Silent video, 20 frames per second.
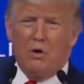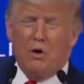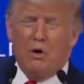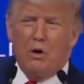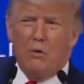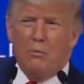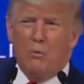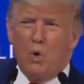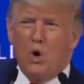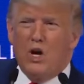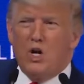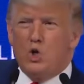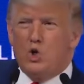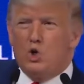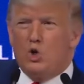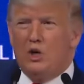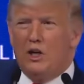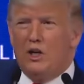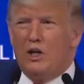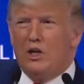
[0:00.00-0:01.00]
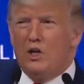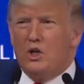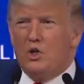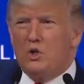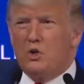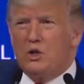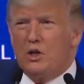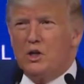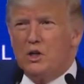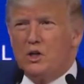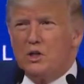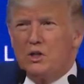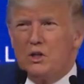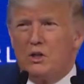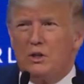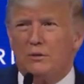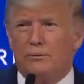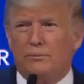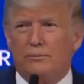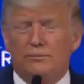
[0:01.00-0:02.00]
Forum. 1 trillion
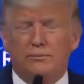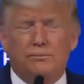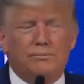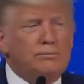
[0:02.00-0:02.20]
trees.